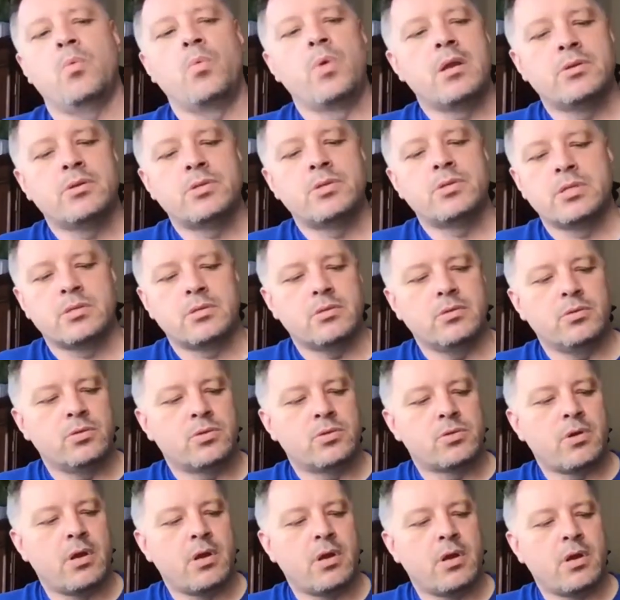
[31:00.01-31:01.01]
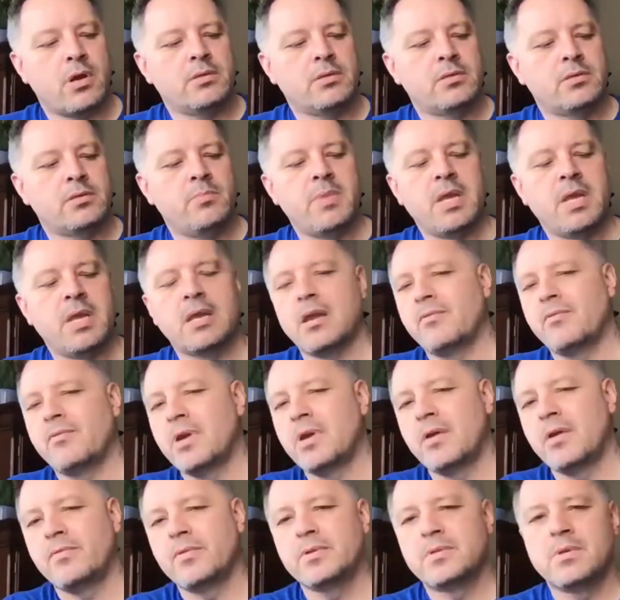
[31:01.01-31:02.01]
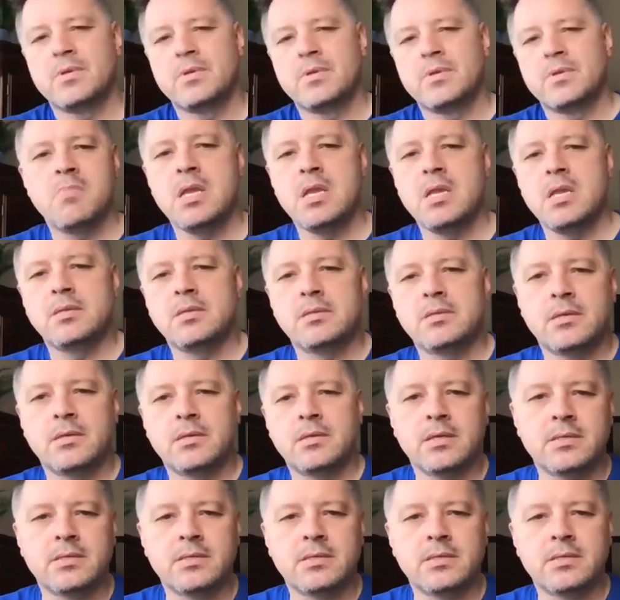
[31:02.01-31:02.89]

we are just trying to make every effort to meet and exceed